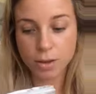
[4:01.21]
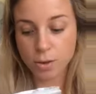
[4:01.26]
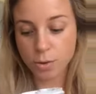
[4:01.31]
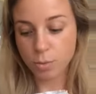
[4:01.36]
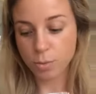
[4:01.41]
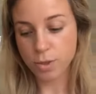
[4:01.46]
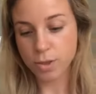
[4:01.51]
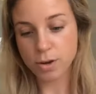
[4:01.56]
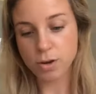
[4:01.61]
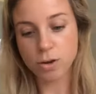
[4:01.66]

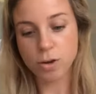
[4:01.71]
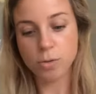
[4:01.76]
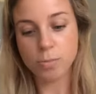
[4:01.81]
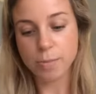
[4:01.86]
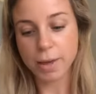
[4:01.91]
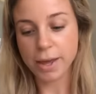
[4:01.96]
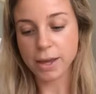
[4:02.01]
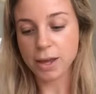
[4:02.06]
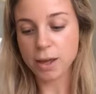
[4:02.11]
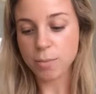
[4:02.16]
with an old
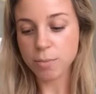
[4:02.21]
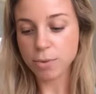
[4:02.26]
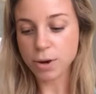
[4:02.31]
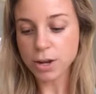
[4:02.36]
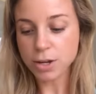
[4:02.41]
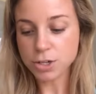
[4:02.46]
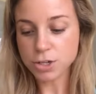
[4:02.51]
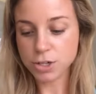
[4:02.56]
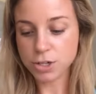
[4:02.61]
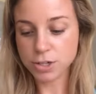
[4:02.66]
makeup
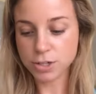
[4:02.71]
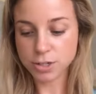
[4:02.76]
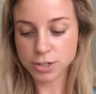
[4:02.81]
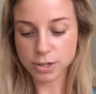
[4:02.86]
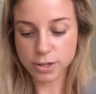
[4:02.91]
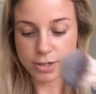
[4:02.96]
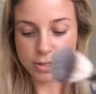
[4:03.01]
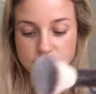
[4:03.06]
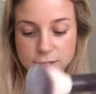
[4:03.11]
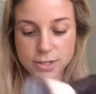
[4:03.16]
brush. So
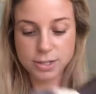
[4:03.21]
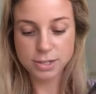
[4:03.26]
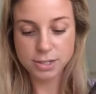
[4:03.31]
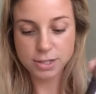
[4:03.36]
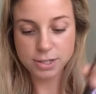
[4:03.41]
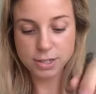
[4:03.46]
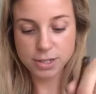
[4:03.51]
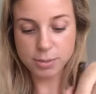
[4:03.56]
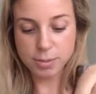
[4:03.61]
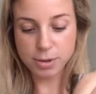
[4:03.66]
I just
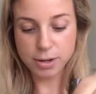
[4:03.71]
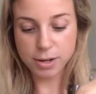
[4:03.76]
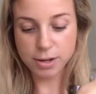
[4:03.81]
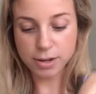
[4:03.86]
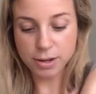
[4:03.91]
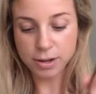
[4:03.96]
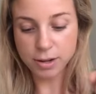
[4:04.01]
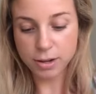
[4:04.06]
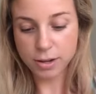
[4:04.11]
dip it in,